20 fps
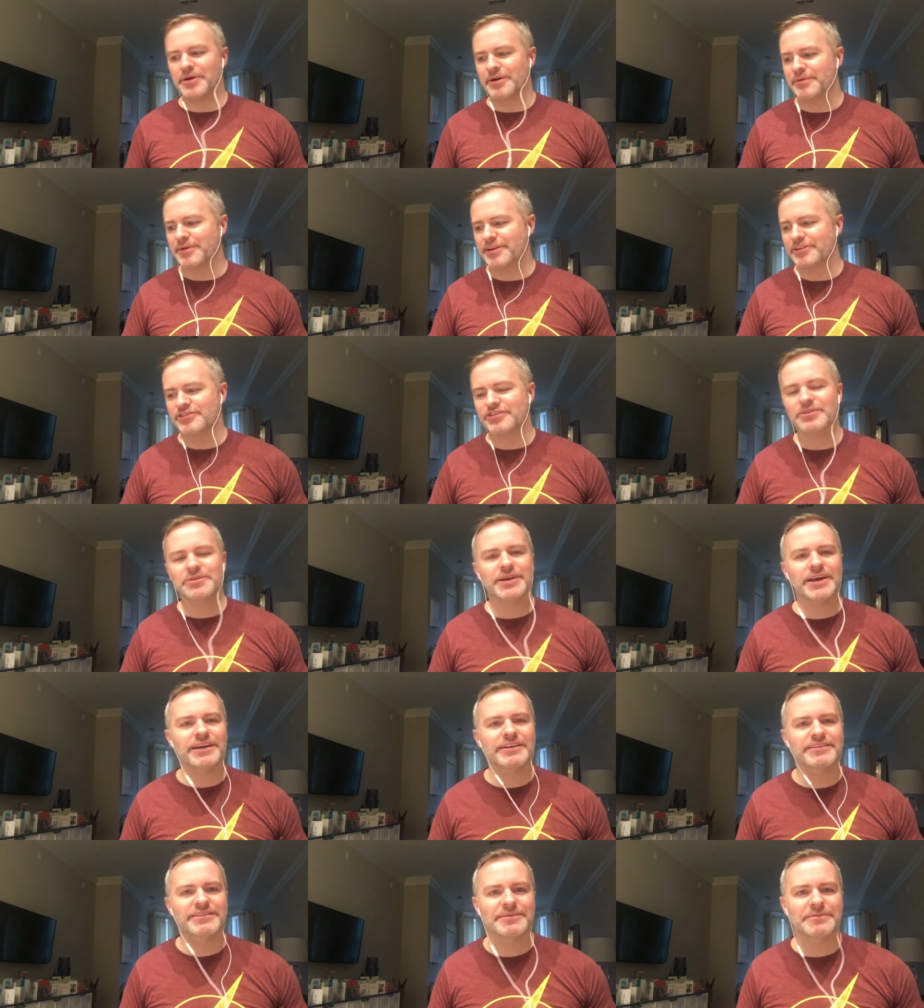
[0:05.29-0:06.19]
I want to
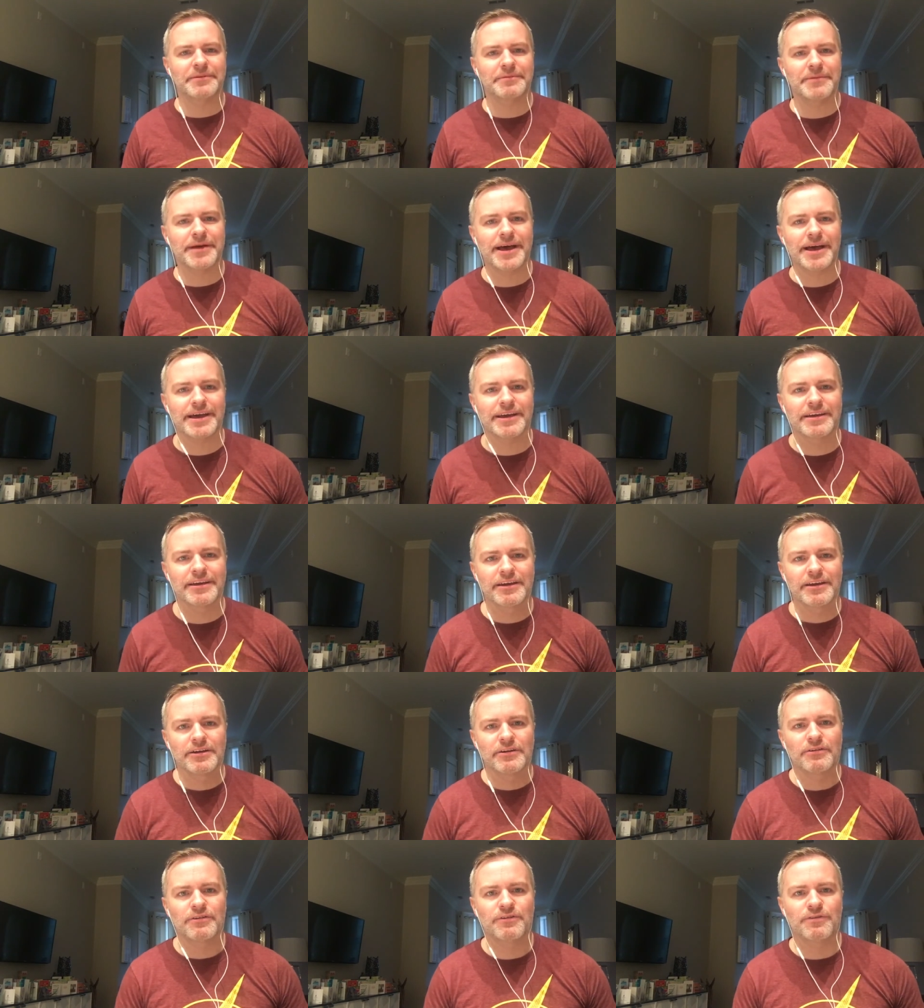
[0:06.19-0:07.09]
showcase some of my
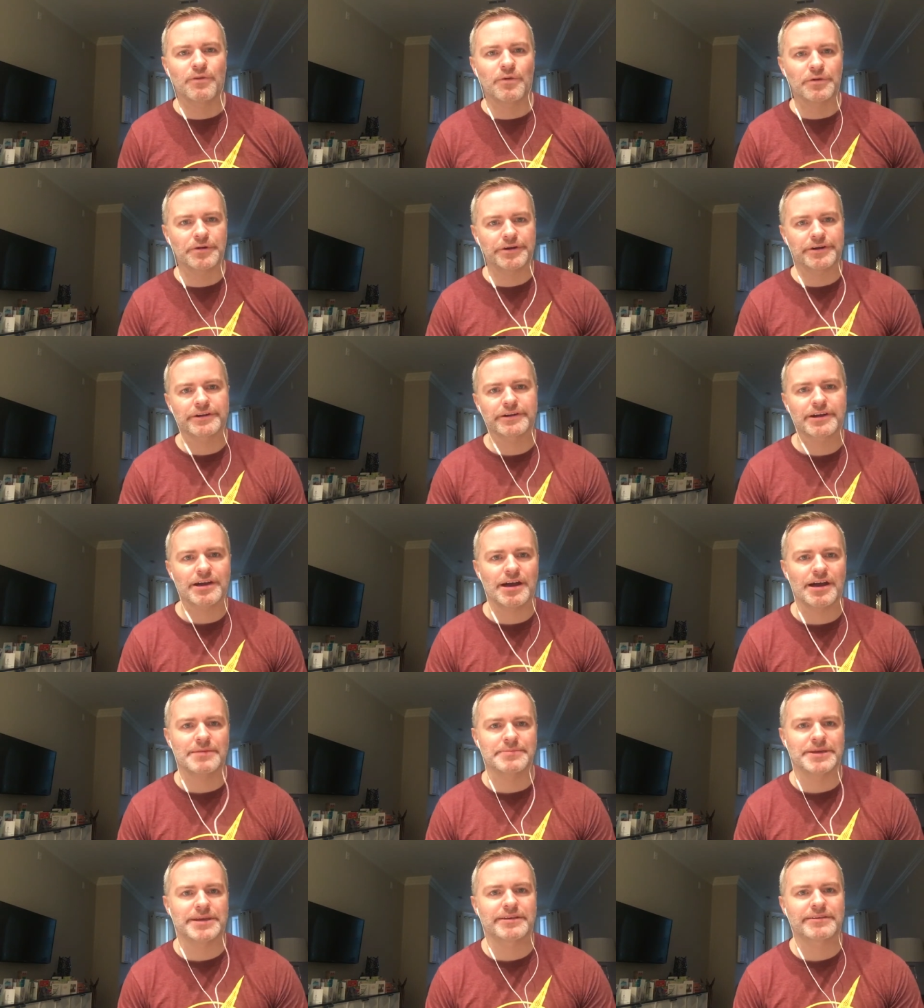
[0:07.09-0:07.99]
foreign
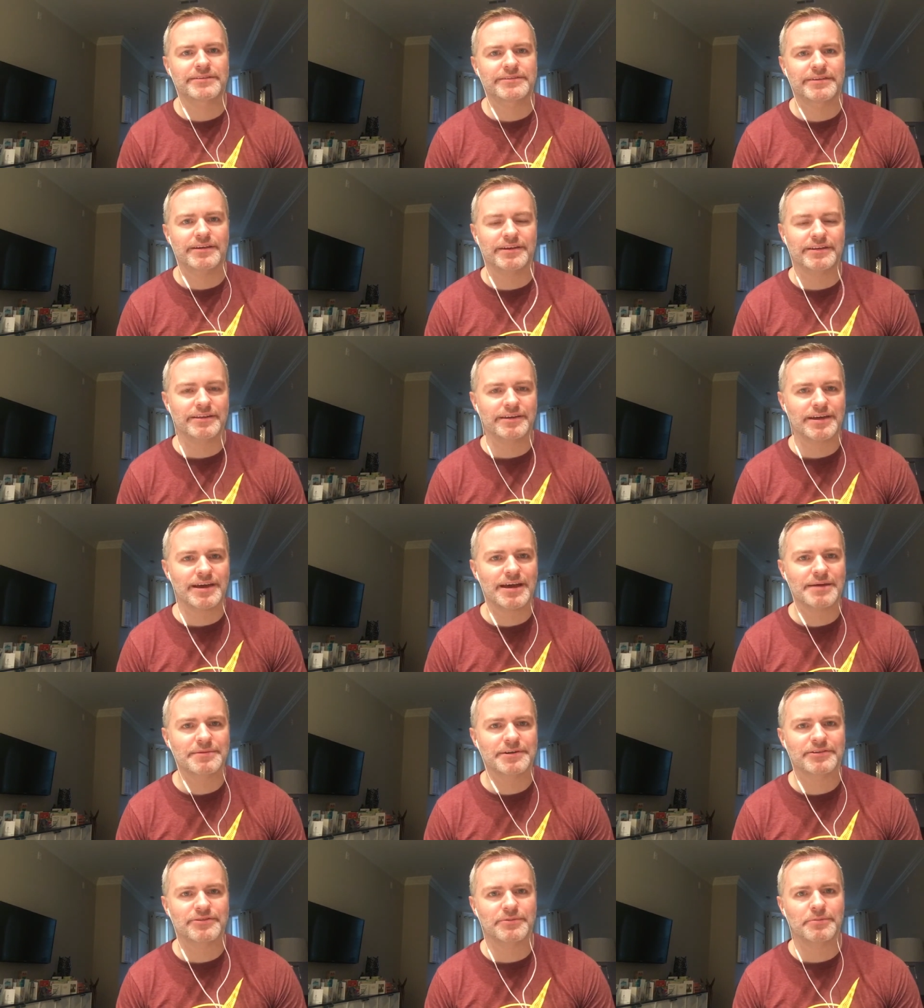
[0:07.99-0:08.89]
comics, the
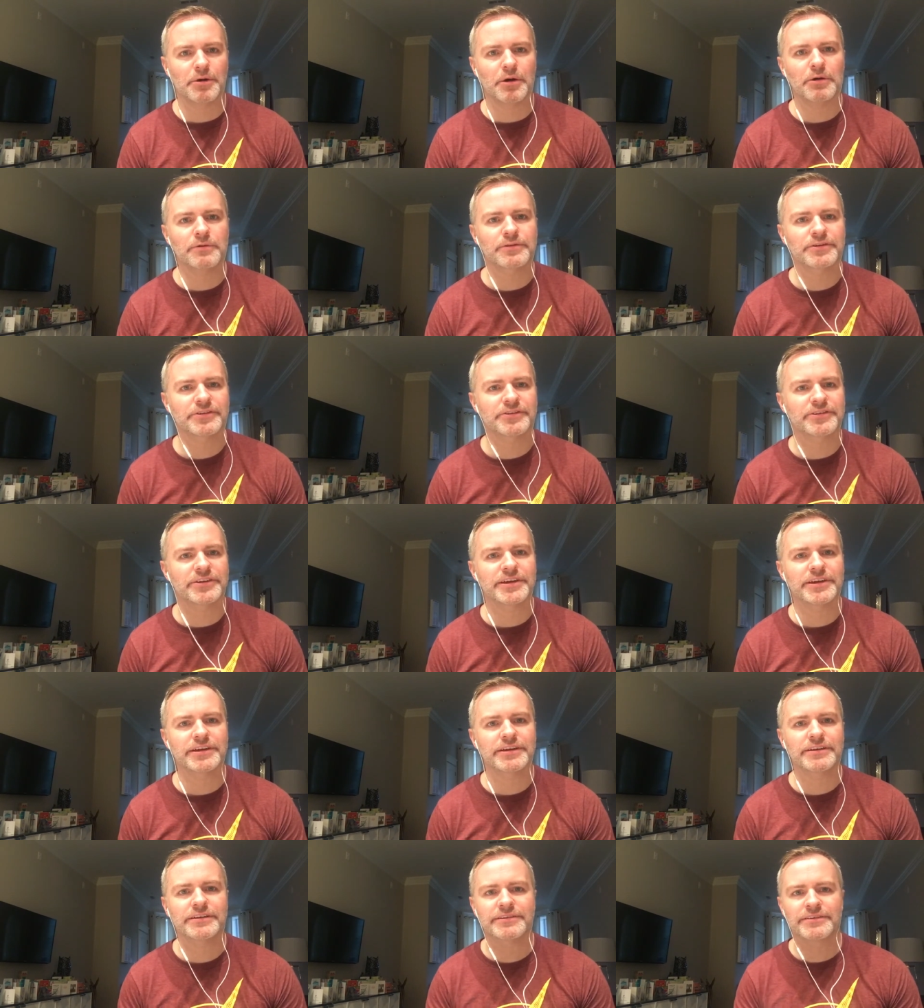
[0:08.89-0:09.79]
comics from
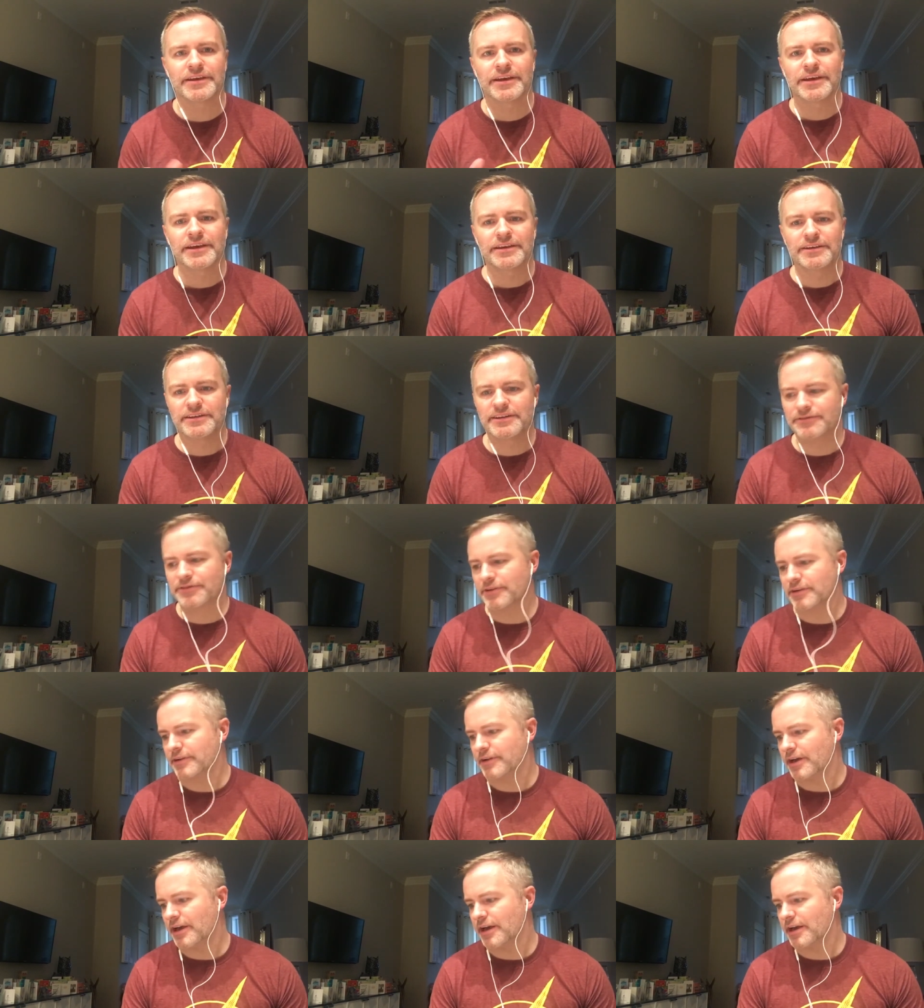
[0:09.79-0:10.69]
overseas, different